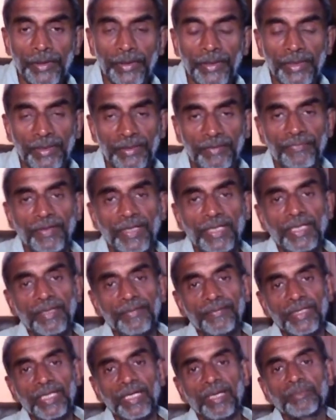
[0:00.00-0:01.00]
Right. Finally,
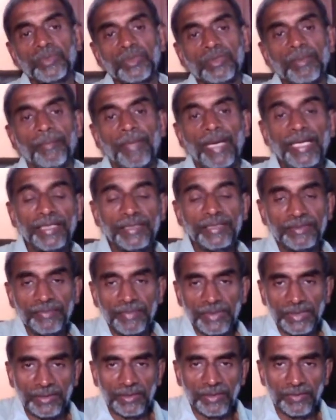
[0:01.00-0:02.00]
we come to the
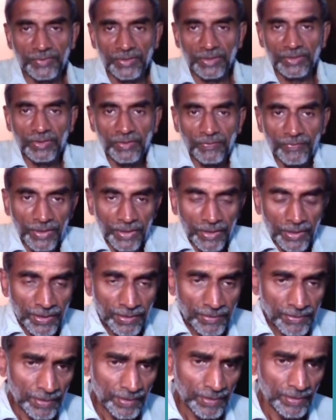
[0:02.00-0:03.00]
management of
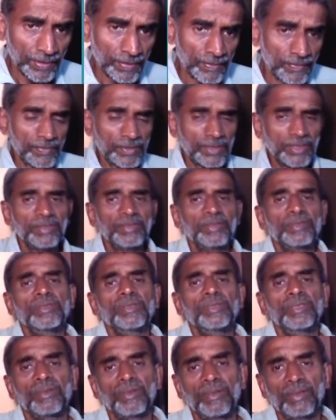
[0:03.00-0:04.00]
schizophrenia, which
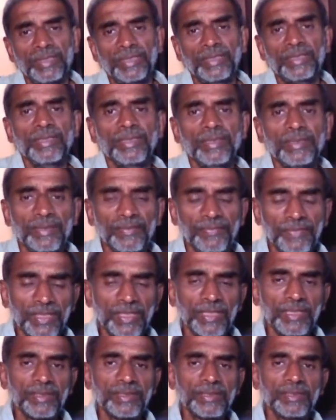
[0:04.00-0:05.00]
is quite a
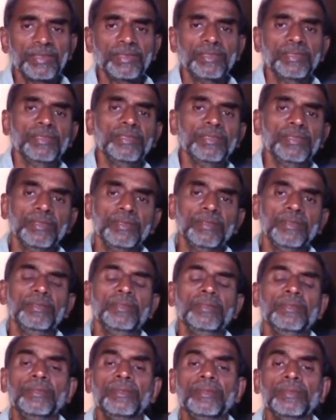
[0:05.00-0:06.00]
difficult
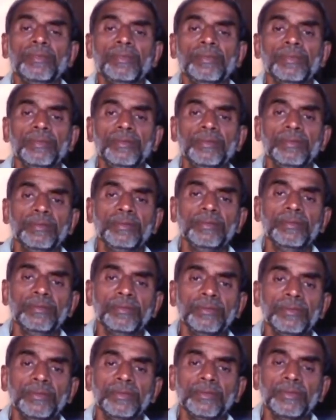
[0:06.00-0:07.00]
uh,
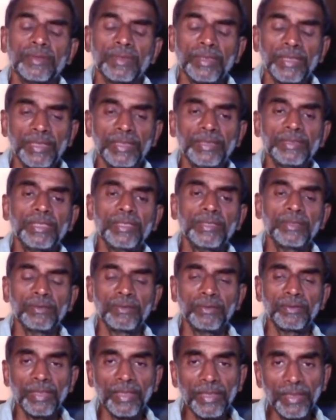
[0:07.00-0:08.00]
condition to
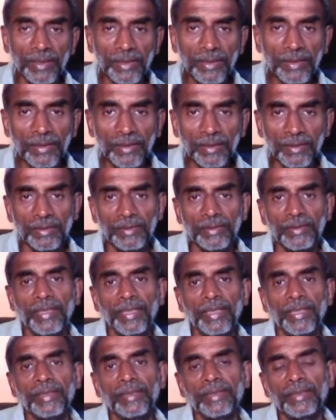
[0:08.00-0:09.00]
treat,
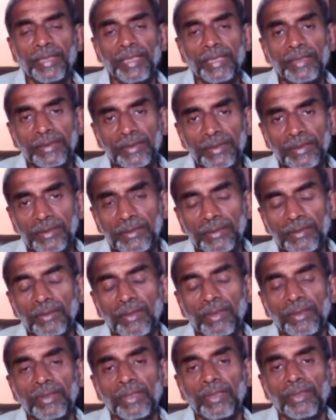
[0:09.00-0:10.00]
and it takes
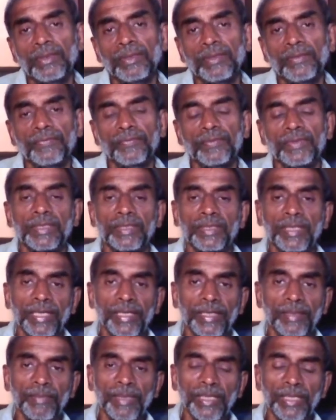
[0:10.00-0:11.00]
quite a lot of the
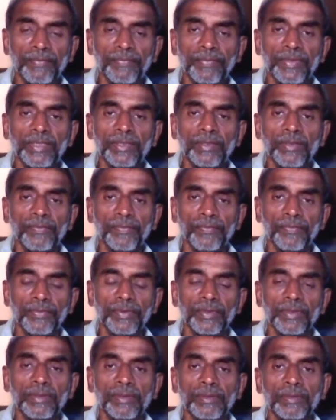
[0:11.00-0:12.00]
time and effort
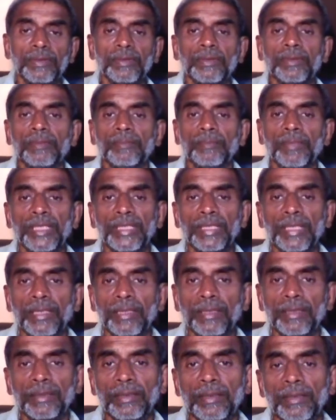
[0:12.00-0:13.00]
of
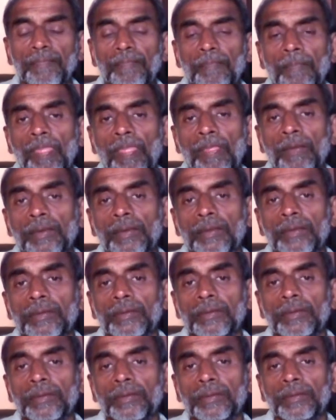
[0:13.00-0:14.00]
mental uh,
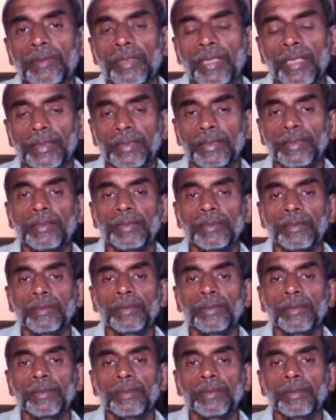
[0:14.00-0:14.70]
health